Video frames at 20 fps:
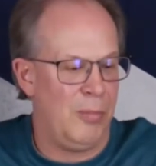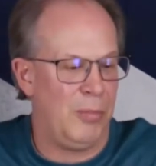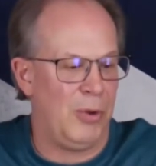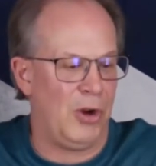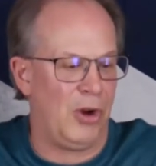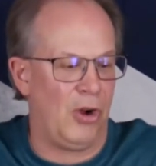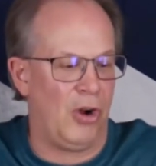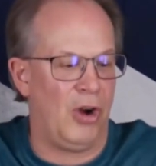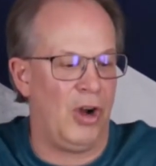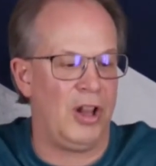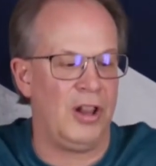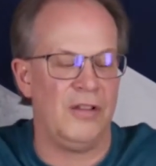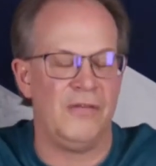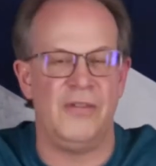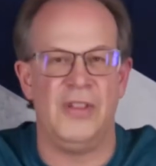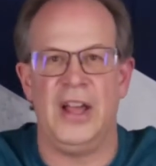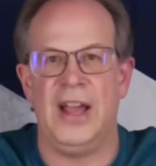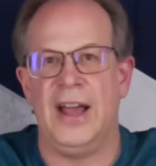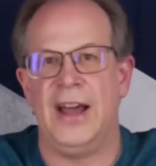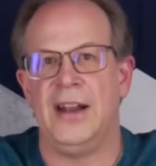but all
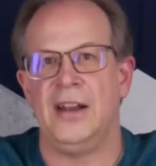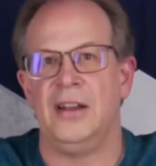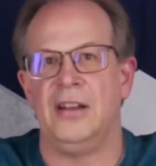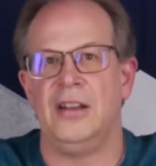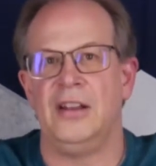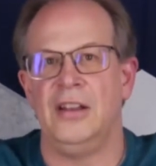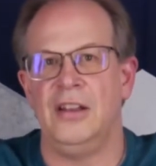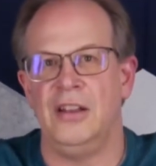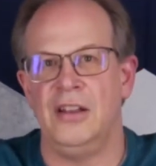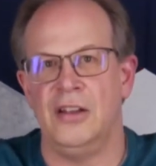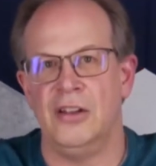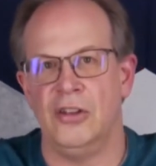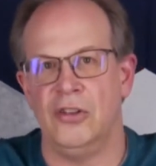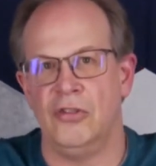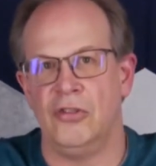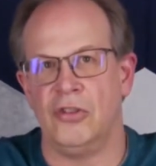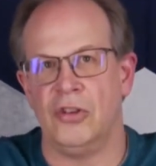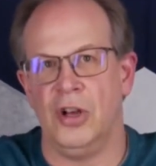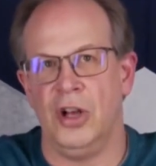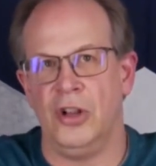of that
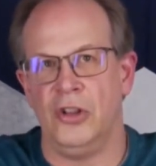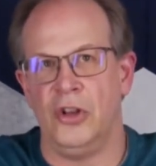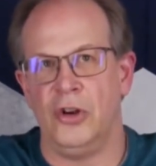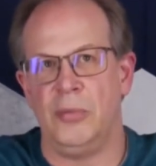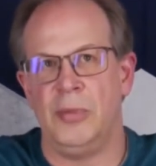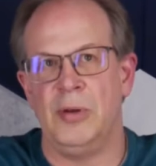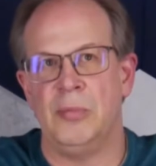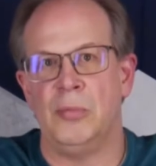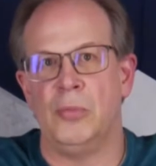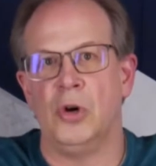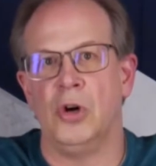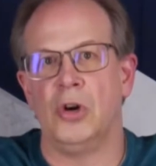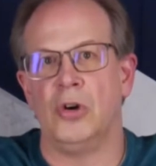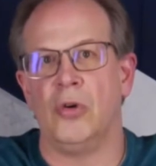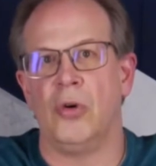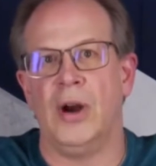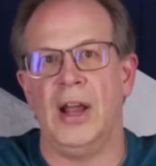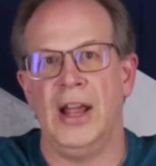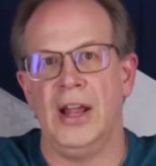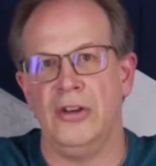is a little bit more
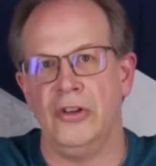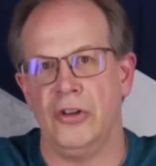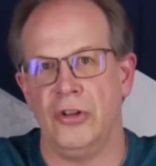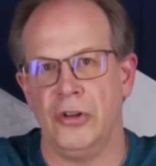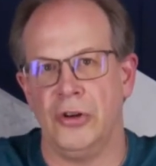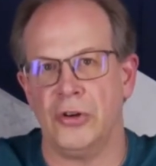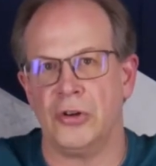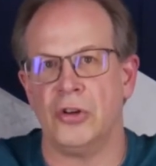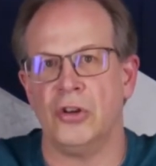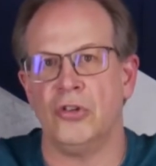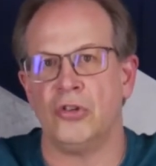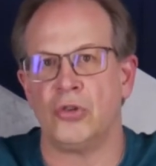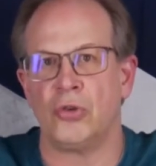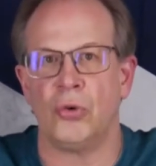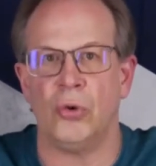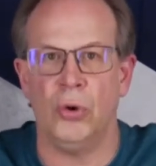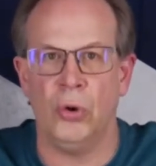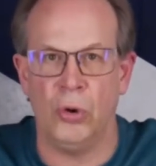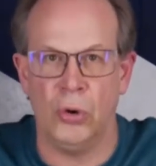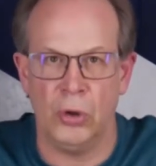granular
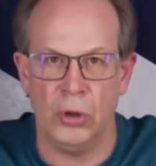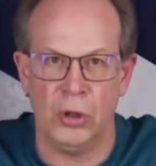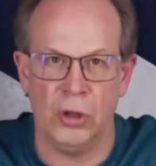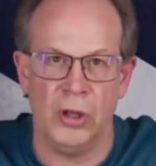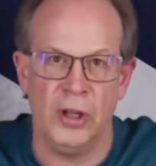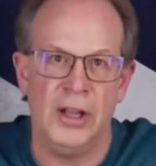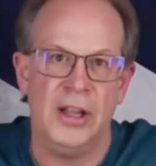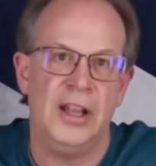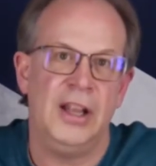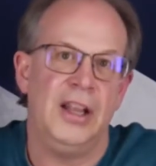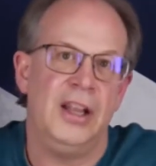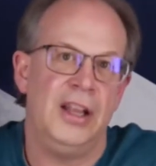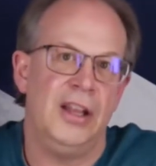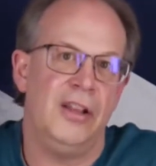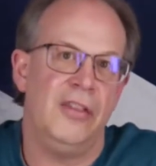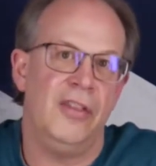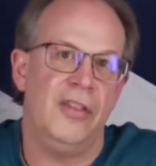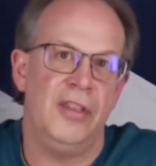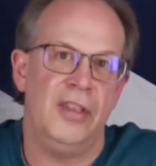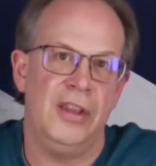control
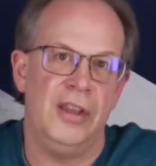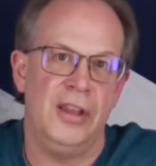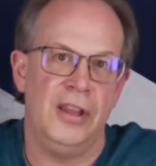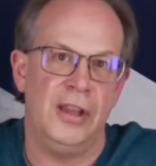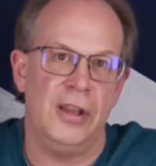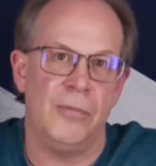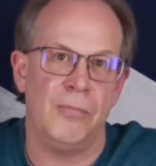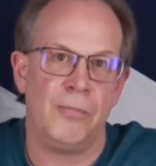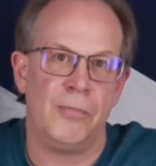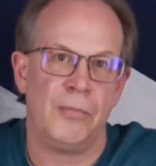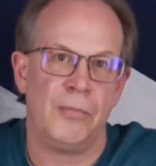in the